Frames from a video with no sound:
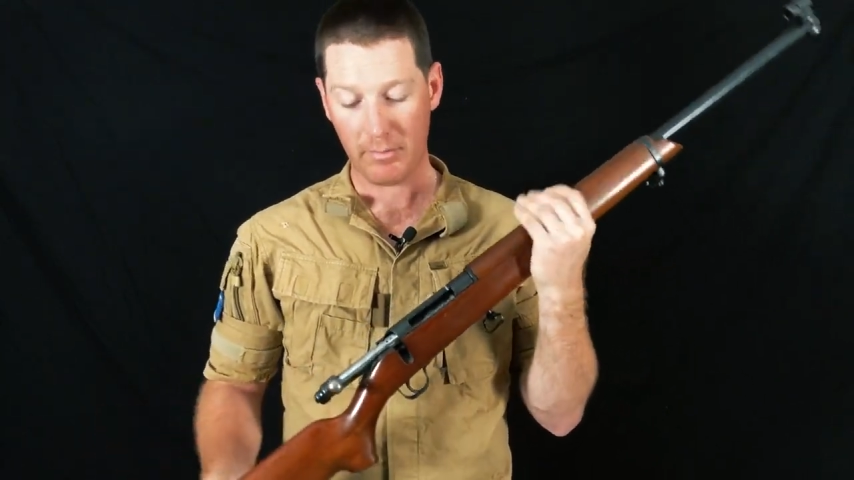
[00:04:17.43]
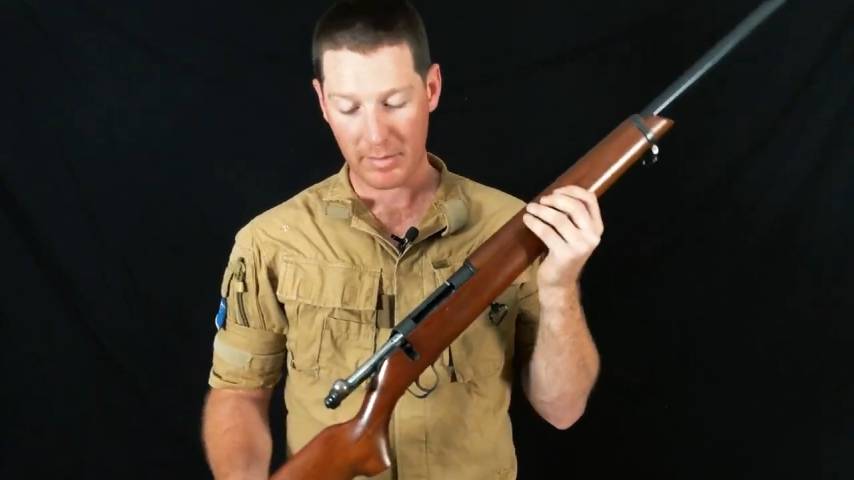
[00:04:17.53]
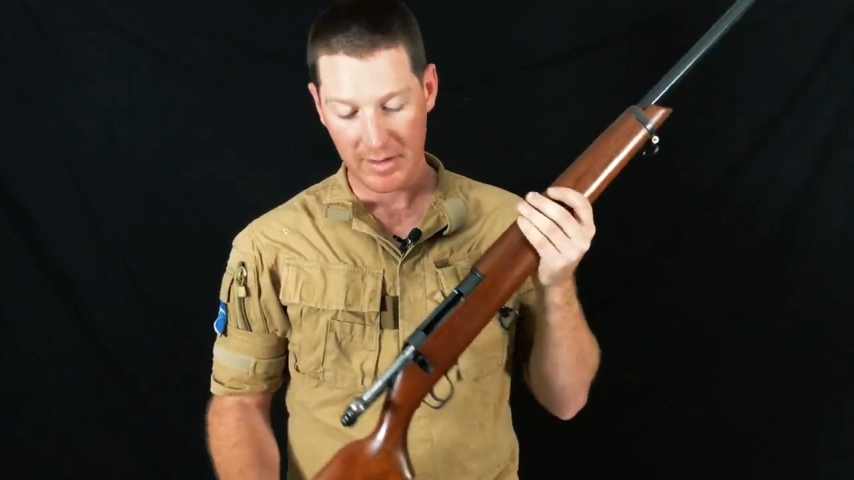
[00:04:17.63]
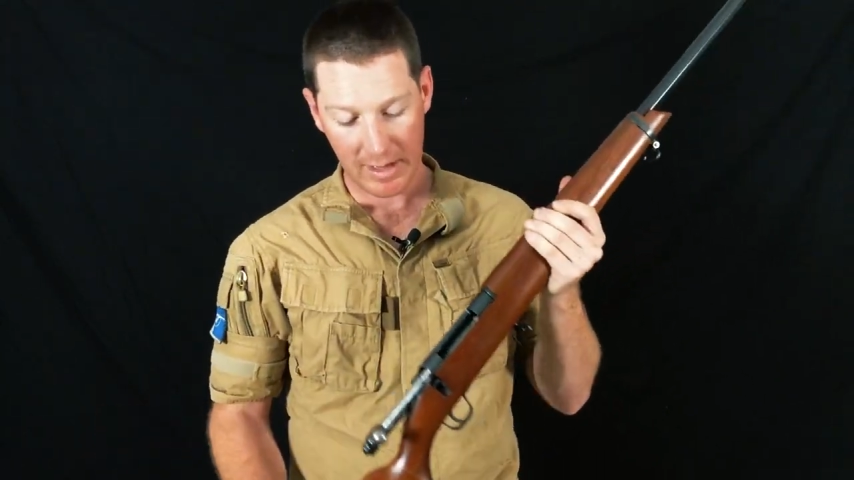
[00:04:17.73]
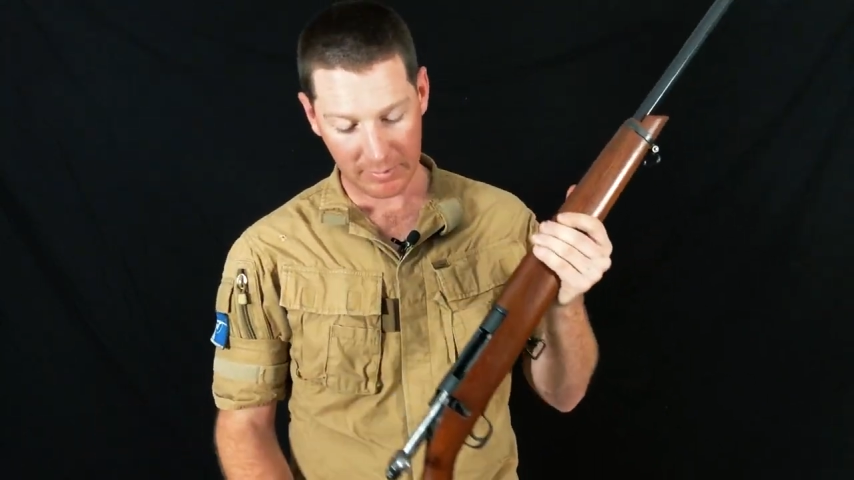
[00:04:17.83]

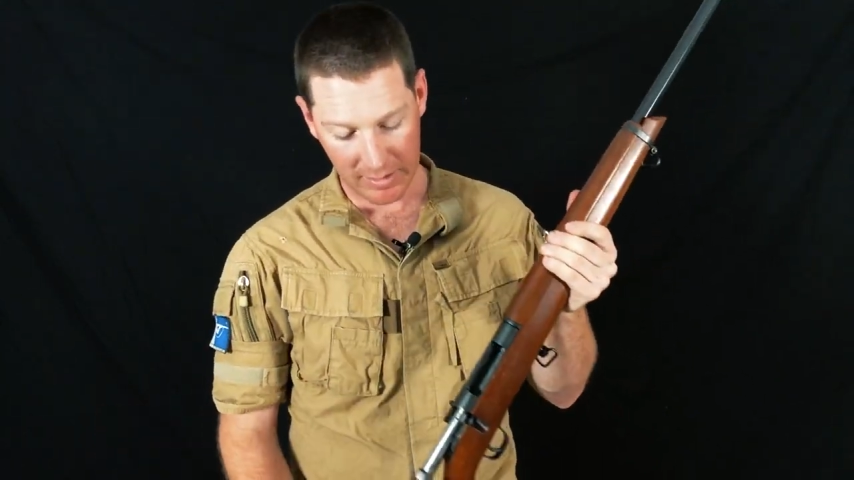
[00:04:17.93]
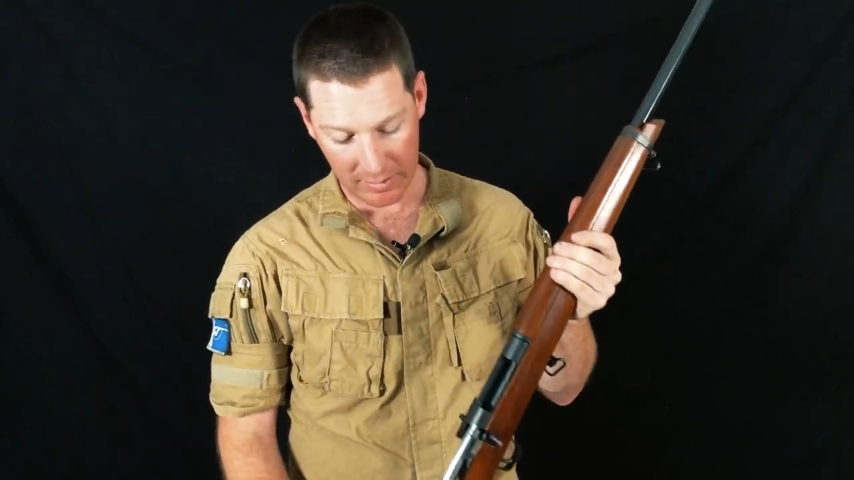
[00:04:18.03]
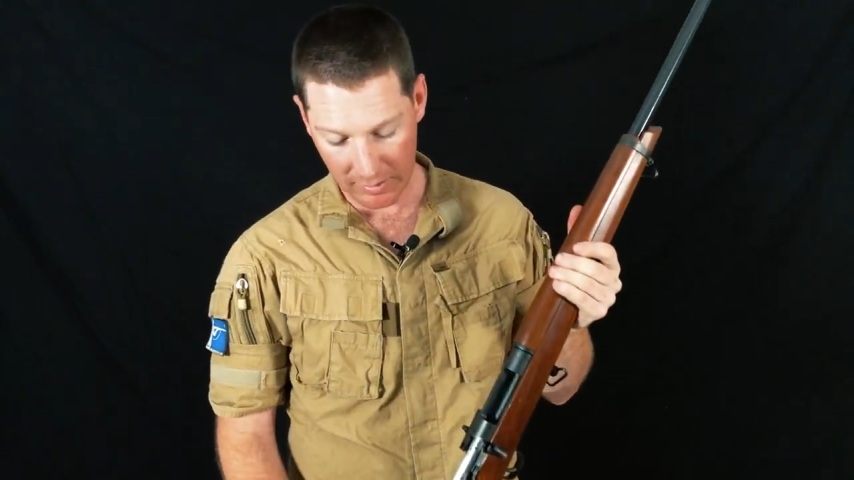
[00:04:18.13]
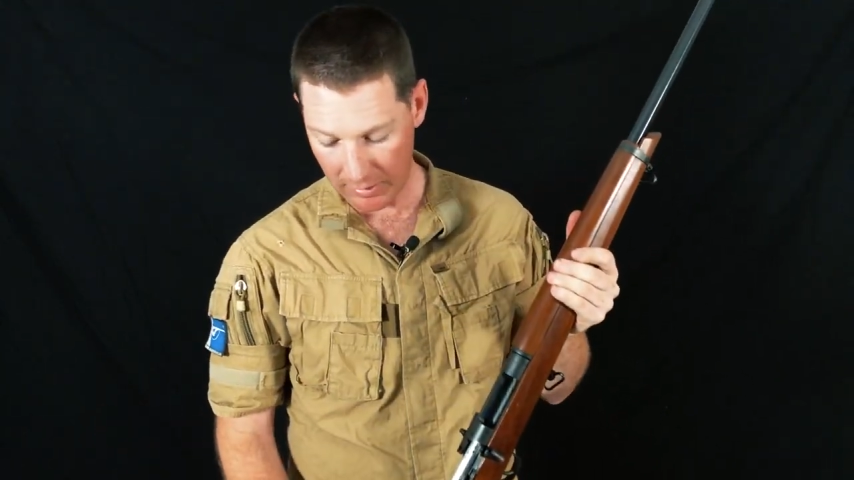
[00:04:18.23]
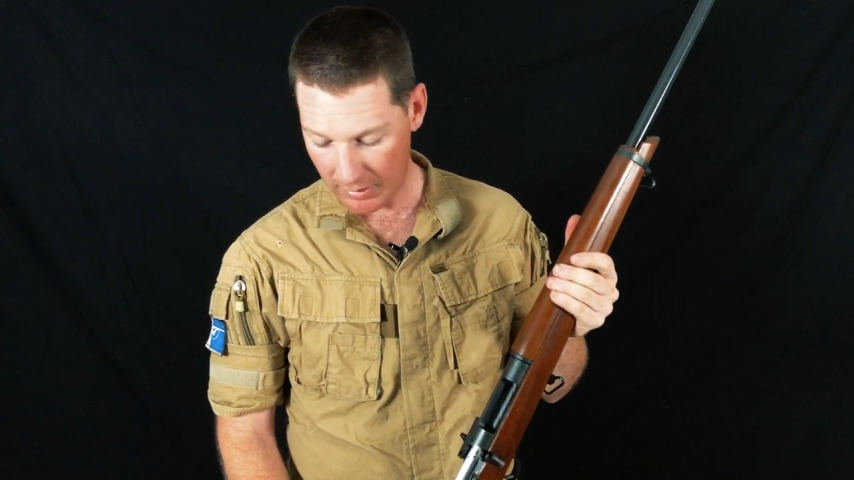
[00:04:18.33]
but
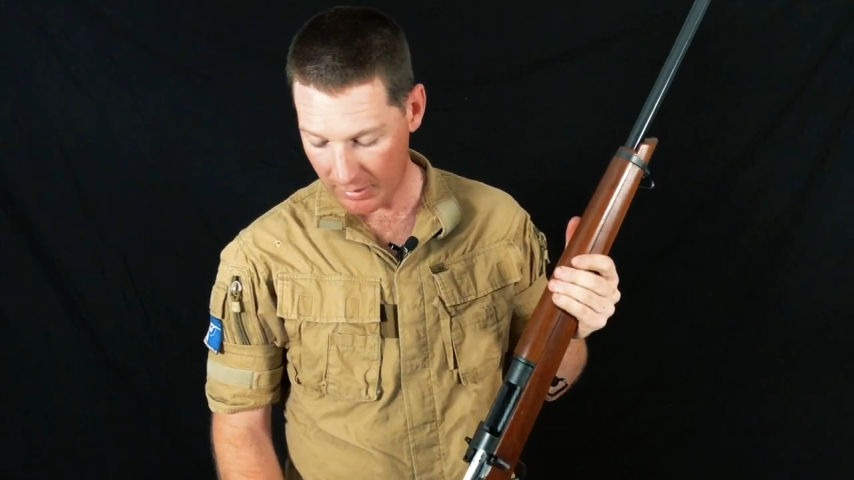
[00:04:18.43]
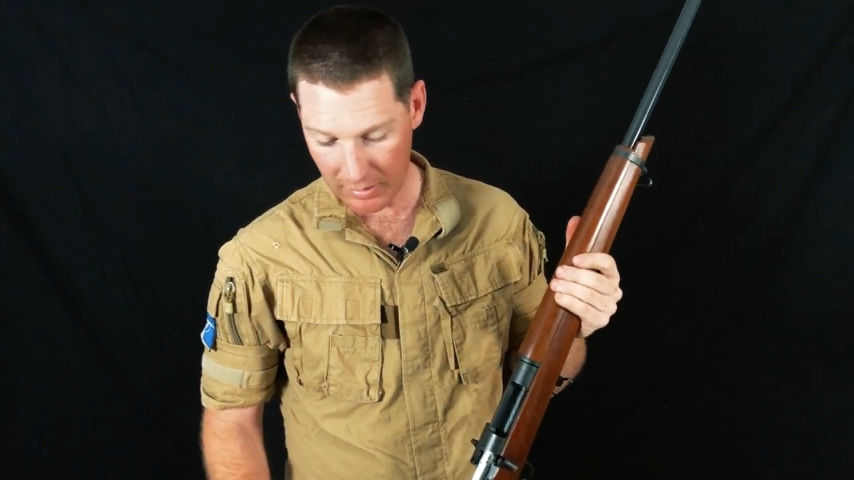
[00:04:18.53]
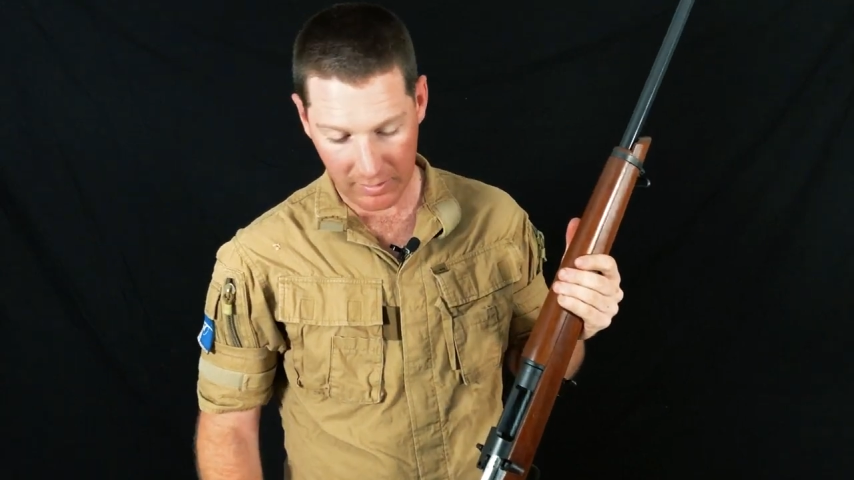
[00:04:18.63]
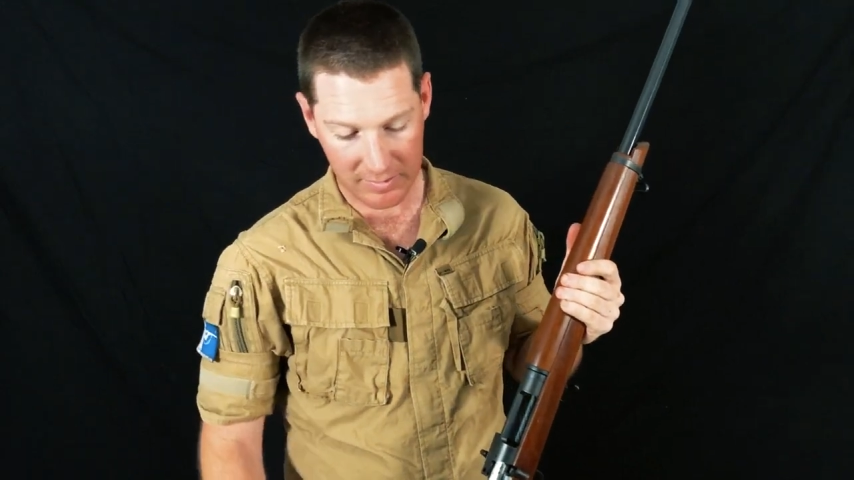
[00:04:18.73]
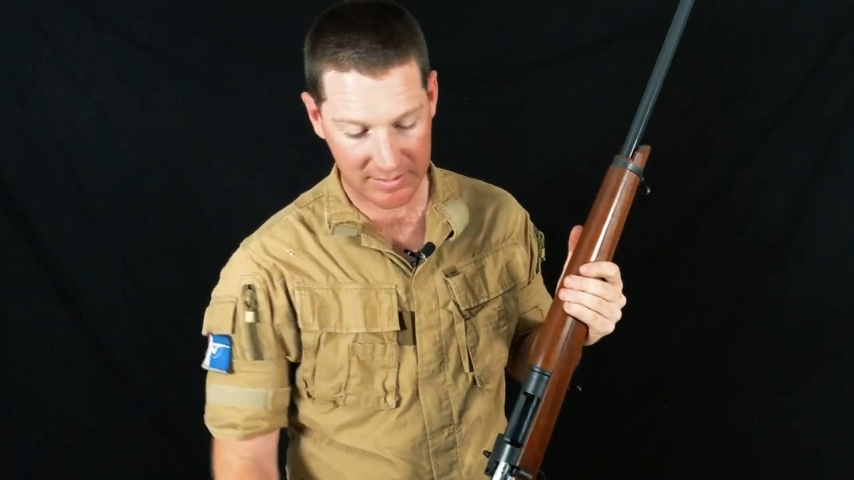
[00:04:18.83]
namely
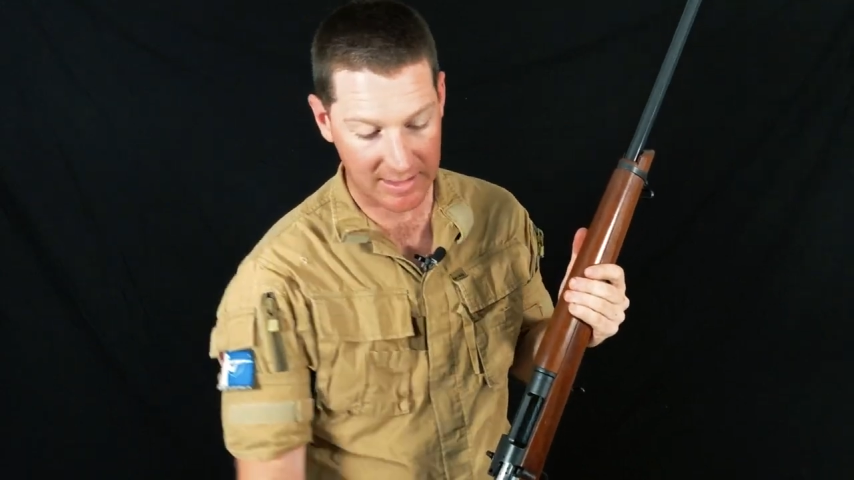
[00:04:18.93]
to